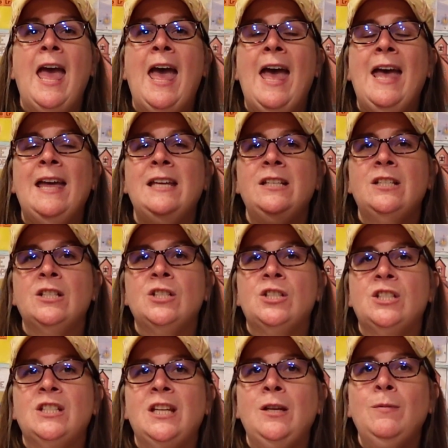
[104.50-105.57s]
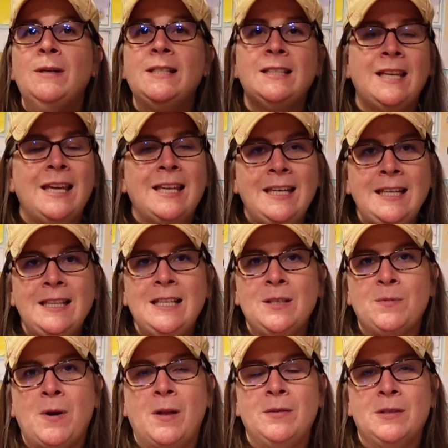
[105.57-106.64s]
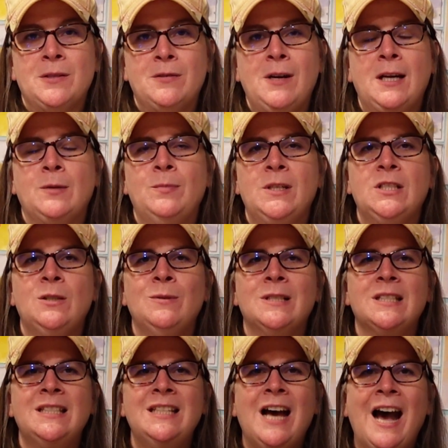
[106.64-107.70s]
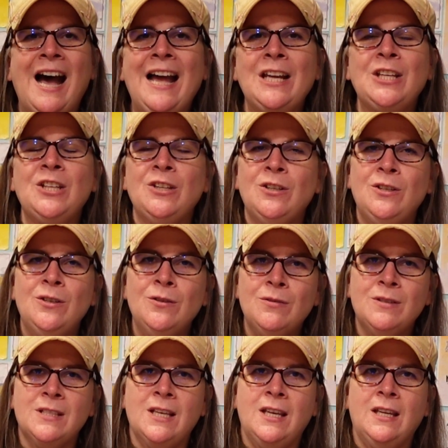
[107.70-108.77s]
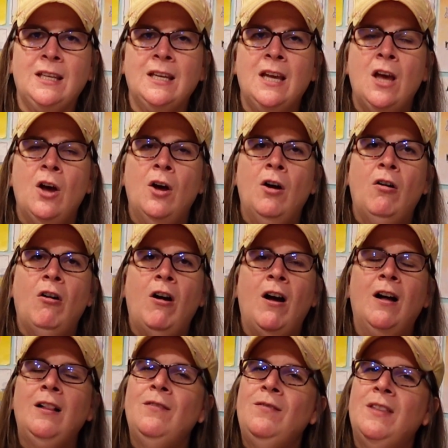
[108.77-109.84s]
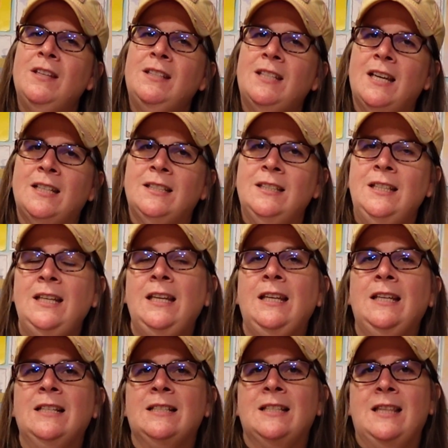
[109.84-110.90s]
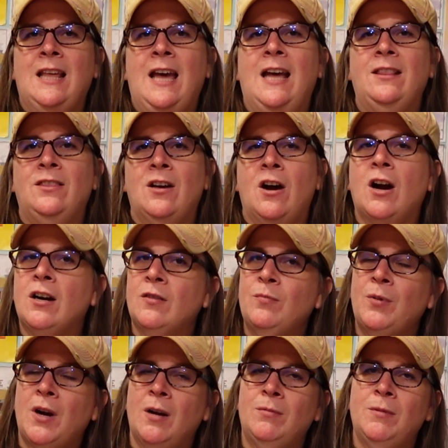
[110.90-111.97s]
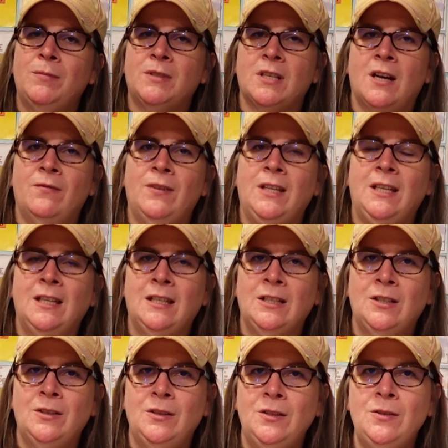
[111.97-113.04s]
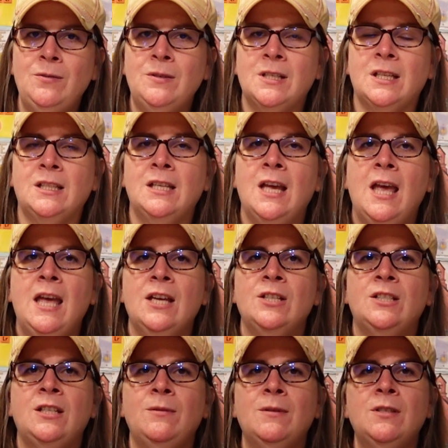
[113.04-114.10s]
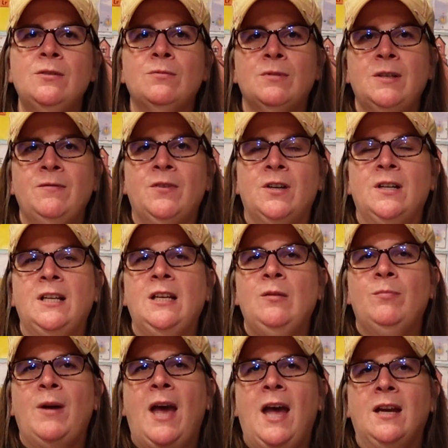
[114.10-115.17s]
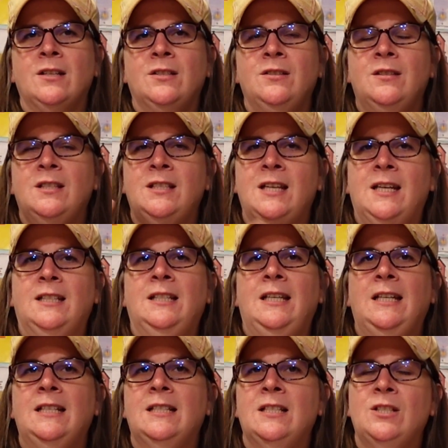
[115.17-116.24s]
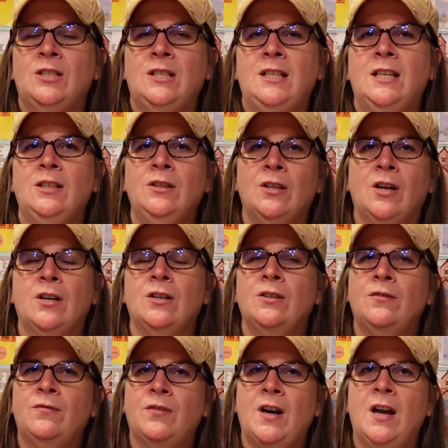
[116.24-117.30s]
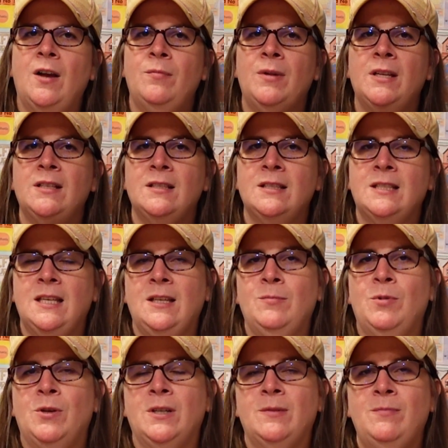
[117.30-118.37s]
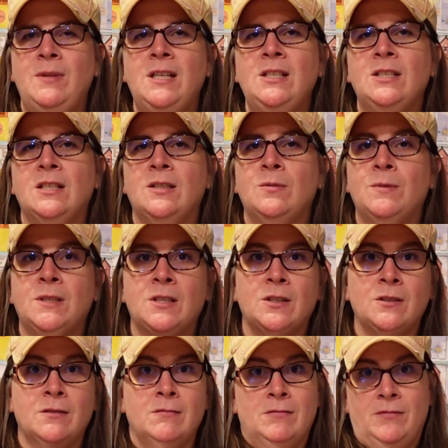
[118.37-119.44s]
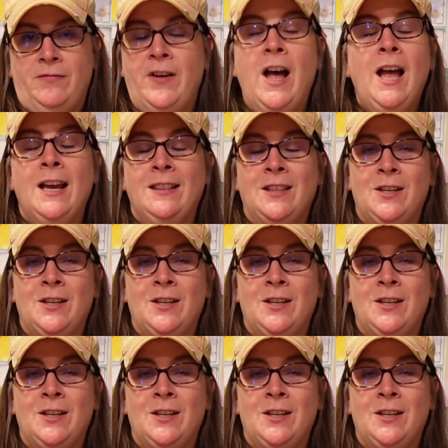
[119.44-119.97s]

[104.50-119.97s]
And she was getting these problems correct, but she was not using all of the techniques that the art of problem solving included. She was reverting back to the techniques that she had learned from Singapore Dimensions, which are fine,